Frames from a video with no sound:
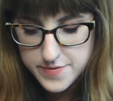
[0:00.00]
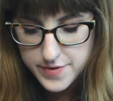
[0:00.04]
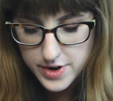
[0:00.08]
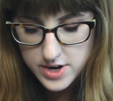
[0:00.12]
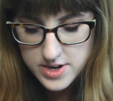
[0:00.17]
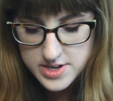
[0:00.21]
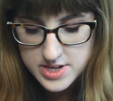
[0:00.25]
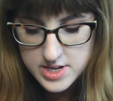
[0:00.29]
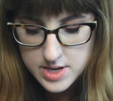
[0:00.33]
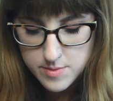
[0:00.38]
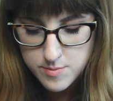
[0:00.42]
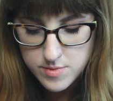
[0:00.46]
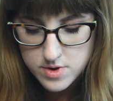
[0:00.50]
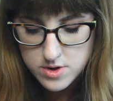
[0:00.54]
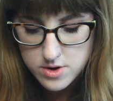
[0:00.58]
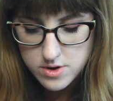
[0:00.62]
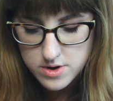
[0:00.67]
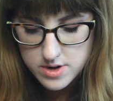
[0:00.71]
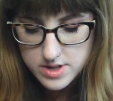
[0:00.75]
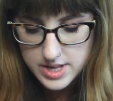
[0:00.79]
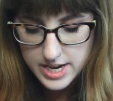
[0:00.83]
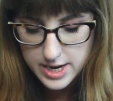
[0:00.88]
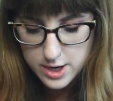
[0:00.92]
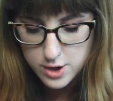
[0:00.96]
very similar
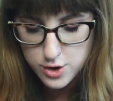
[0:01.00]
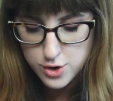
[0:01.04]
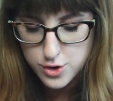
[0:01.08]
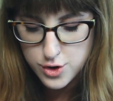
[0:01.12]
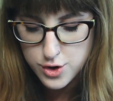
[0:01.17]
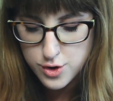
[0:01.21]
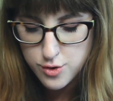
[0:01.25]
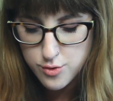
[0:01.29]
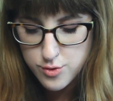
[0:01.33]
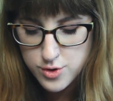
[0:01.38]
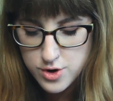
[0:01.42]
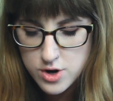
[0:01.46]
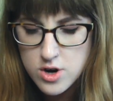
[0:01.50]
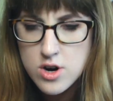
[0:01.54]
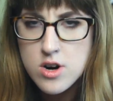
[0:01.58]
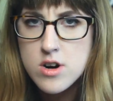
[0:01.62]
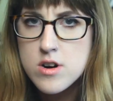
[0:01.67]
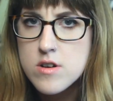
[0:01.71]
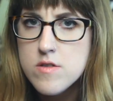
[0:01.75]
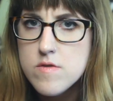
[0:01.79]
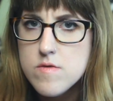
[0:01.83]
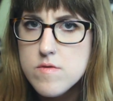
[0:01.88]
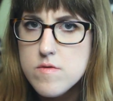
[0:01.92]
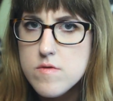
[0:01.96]
to like
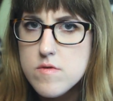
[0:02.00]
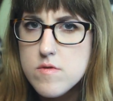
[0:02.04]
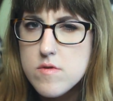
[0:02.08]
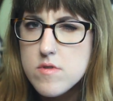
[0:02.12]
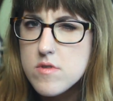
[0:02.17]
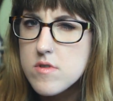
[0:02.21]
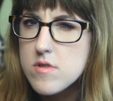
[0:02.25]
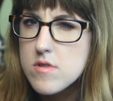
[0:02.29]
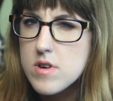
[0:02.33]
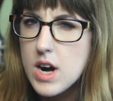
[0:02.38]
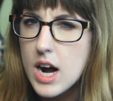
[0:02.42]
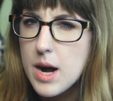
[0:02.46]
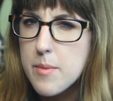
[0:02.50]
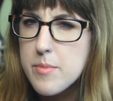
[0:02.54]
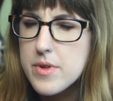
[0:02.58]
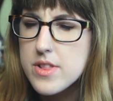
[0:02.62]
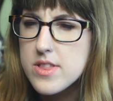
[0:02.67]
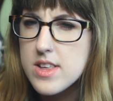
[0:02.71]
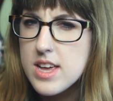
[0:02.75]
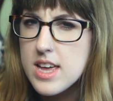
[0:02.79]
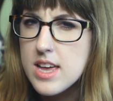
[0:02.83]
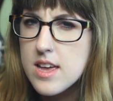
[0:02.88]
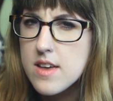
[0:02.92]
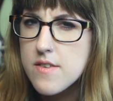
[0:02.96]
Nooner, I
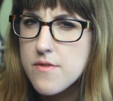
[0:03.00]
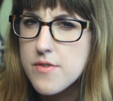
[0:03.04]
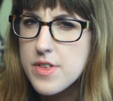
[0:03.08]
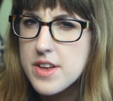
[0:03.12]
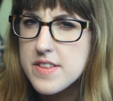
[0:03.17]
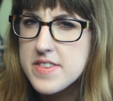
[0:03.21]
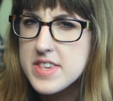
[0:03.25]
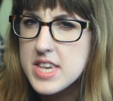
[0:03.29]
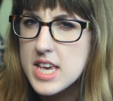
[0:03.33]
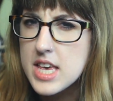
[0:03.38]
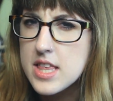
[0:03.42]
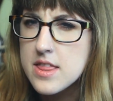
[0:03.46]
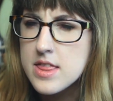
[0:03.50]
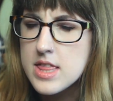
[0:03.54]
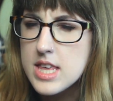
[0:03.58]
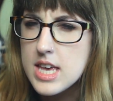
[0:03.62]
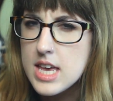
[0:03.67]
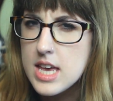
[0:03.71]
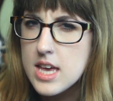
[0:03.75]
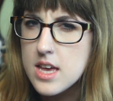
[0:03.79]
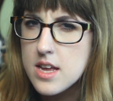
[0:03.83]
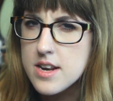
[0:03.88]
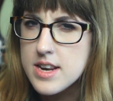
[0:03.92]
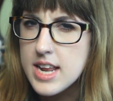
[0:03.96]
believe, that's in
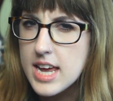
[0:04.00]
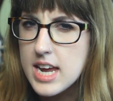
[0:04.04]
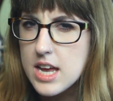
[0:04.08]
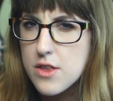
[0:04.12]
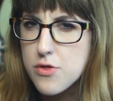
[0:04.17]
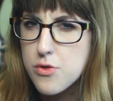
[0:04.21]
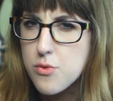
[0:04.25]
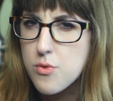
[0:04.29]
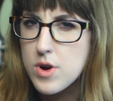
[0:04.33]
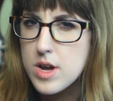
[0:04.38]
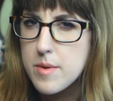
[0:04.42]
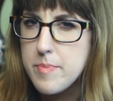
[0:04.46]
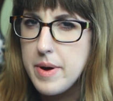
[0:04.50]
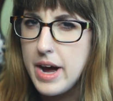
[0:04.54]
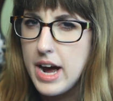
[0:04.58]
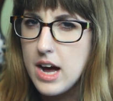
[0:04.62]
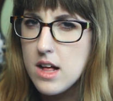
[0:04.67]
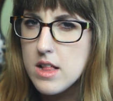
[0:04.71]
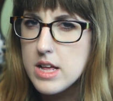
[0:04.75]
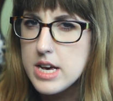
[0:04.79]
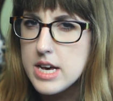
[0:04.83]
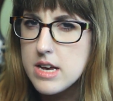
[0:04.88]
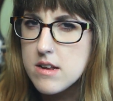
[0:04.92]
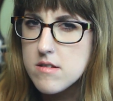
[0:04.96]
the Naked 3
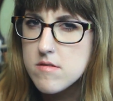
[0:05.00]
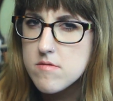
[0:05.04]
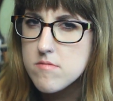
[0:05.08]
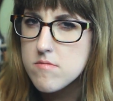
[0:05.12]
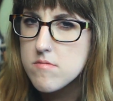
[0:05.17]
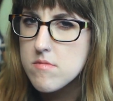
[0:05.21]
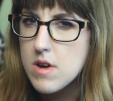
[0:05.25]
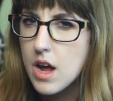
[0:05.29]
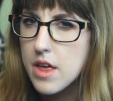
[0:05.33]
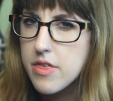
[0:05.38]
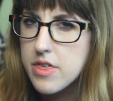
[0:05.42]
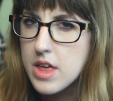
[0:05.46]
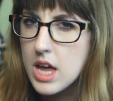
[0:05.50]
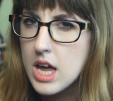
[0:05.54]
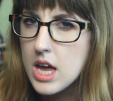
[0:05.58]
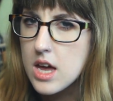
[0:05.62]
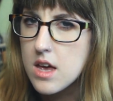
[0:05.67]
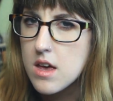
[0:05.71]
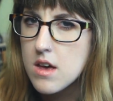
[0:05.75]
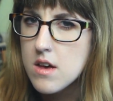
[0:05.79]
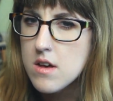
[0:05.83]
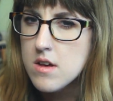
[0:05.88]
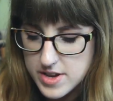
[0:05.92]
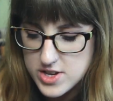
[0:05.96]
palette. I
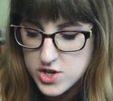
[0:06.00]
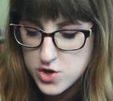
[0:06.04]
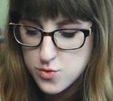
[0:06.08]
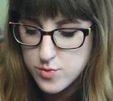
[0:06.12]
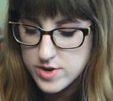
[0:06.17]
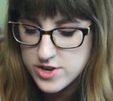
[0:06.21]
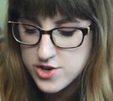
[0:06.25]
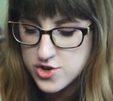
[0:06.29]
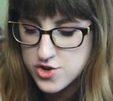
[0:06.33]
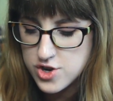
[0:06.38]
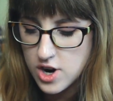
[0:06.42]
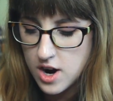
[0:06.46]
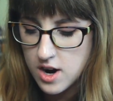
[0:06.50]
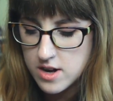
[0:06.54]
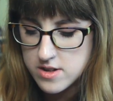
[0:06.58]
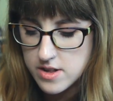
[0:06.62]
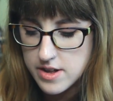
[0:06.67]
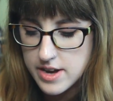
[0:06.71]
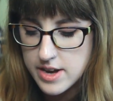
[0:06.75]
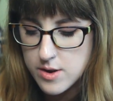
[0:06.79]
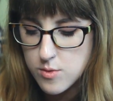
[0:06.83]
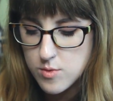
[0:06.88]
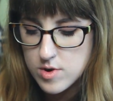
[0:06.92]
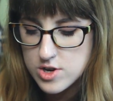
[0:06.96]
think Swiss
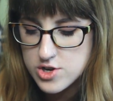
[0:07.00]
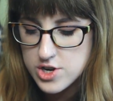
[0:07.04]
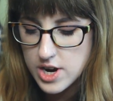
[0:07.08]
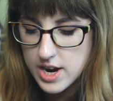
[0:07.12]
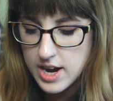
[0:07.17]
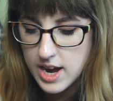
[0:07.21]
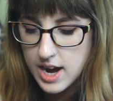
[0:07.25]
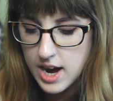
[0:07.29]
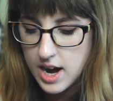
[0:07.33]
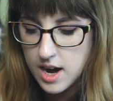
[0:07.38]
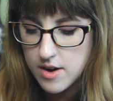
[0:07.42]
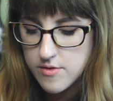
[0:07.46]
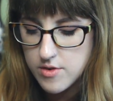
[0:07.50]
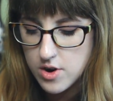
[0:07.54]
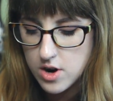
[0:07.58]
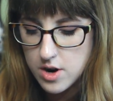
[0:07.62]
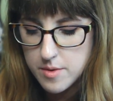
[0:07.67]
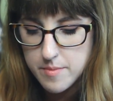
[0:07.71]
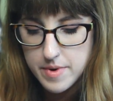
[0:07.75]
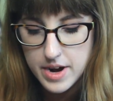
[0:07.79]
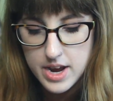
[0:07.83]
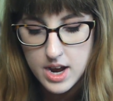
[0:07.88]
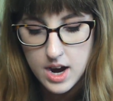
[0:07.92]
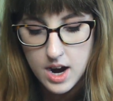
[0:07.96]
chocolate, which I have
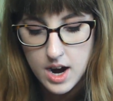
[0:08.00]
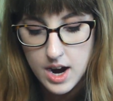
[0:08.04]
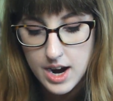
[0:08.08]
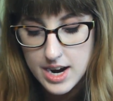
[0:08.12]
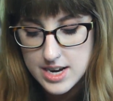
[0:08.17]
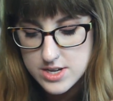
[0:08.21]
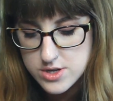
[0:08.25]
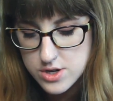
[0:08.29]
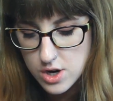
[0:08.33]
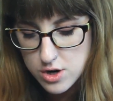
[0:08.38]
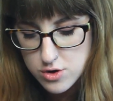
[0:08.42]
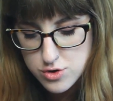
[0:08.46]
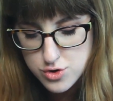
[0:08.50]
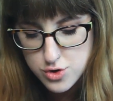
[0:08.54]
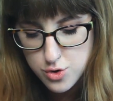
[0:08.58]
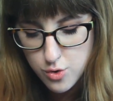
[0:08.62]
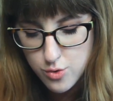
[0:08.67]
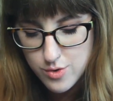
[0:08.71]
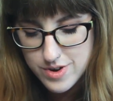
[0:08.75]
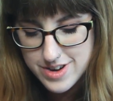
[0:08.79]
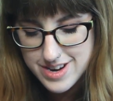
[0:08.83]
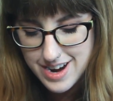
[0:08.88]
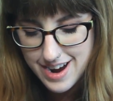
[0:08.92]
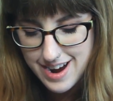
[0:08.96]
on my eyes
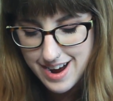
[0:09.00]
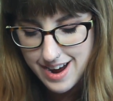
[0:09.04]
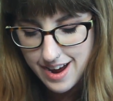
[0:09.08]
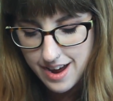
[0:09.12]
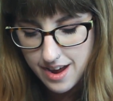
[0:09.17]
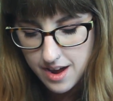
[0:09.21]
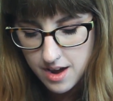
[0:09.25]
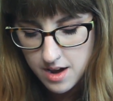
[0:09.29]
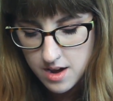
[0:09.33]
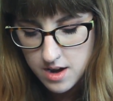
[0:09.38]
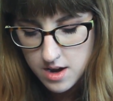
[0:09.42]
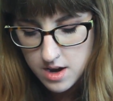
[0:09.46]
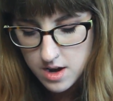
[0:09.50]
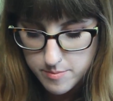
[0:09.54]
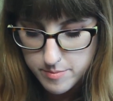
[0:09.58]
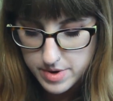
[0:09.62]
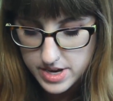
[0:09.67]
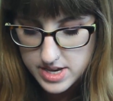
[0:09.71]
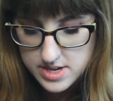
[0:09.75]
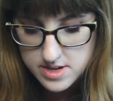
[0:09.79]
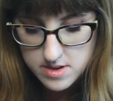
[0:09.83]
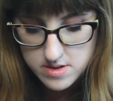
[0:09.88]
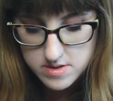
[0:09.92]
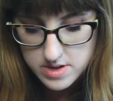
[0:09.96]
today,
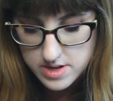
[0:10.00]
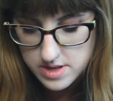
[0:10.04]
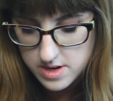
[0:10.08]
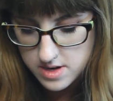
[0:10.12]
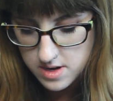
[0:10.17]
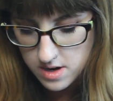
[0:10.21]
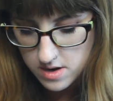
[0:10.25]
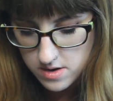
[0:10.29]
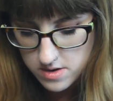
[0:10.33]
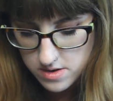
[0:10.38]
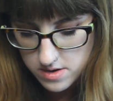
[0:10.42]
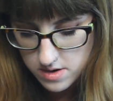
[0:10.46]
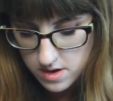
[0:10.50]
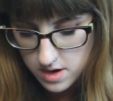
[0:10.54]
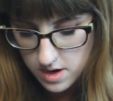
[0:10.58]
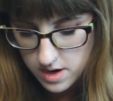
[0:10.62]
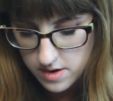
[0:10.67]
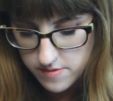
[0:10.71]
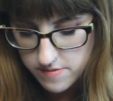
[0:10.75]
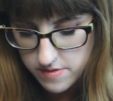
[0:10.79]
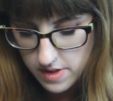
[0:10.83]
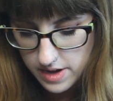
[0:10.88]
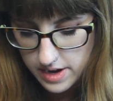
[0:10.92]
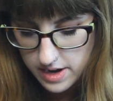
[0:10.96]
basically the color
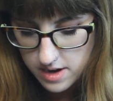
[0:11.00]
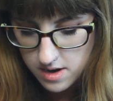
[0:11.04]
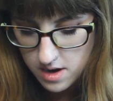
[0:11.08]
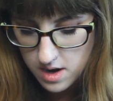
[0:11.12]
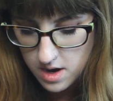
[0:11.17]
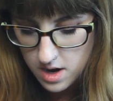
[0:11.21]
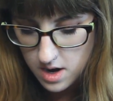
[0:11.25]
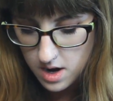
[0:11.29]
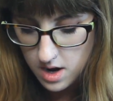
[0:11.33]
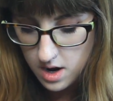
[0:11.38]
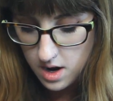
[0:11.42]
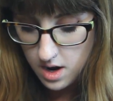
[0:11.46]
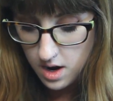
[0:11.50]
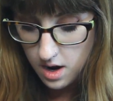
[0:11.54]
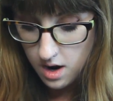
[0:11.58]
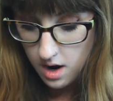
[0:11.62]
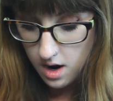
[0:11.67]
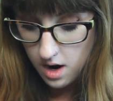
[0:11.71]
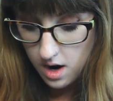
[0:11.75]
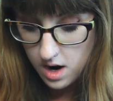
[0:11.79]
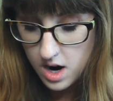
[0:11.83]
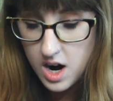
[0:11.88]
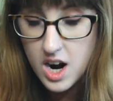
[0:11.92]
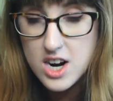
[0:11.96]
of like
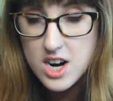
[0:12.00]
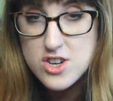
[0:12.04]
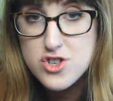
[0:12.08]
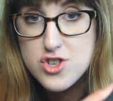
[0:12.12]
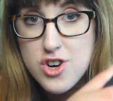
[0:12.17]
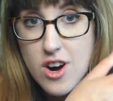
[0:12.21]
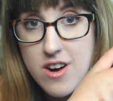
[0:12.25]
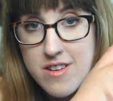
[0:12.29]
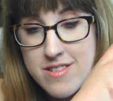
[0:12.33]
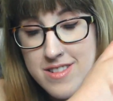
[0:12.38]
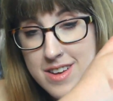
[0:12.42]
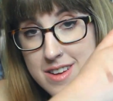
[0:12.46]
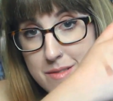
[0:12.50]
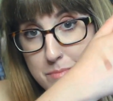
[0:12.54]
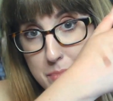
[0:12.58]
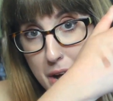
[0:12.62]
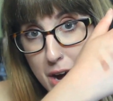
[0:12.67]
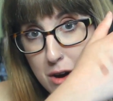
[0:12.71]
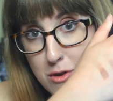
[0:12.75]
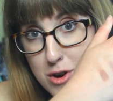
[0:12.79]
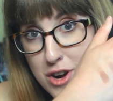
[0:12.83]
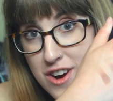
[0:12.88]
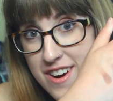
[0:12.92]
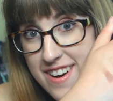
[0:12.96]
hot chocolate
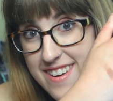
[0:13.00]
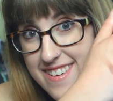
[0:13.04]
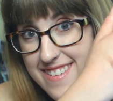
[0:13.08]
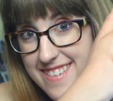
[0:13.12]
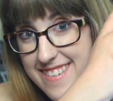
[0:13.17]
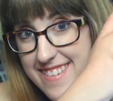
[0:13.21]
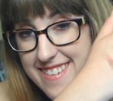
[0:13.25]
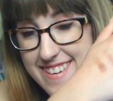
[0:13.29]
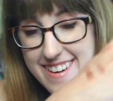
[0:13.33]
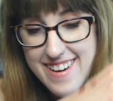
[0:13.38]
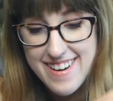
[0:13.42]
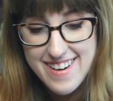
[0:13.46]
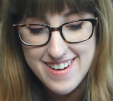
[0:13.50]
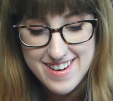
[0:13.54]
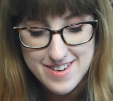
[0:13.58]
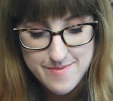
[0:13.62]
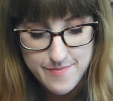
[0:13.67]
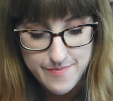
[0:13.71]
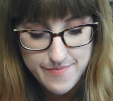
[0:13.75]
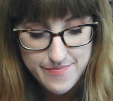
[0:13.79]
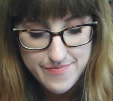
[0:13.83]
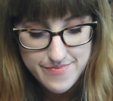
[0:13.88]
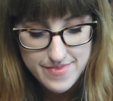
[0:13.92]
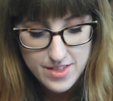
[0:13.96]
powder,
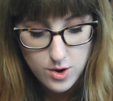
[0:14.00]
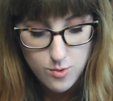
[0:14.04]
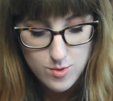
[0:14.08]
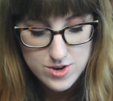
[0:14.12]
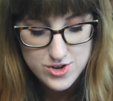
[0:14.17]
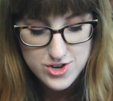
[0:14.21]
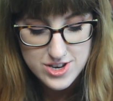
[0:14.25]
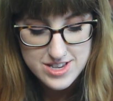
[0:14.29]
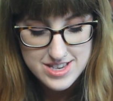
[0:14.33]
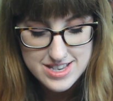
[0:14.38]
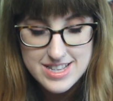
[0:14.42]
um, which is